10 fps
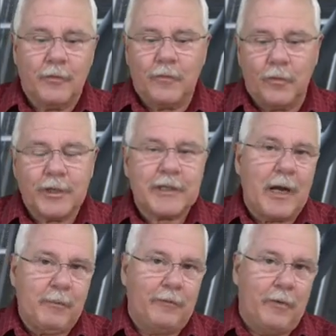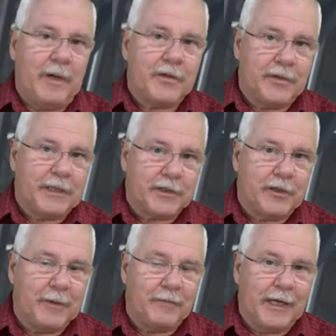for the type of formation that's
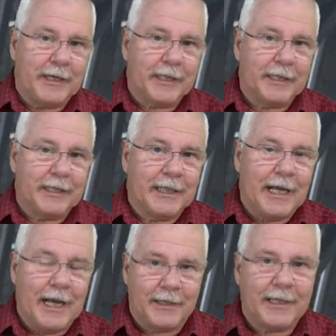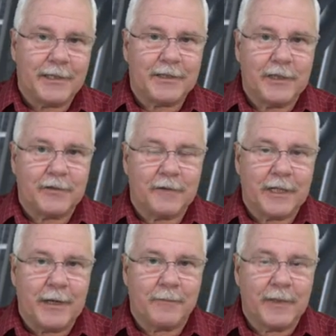going to be flying at that stage of the
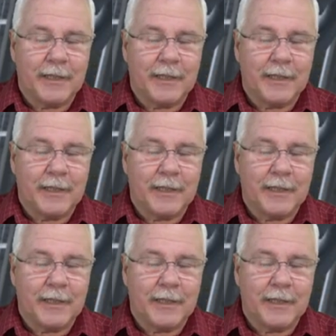game.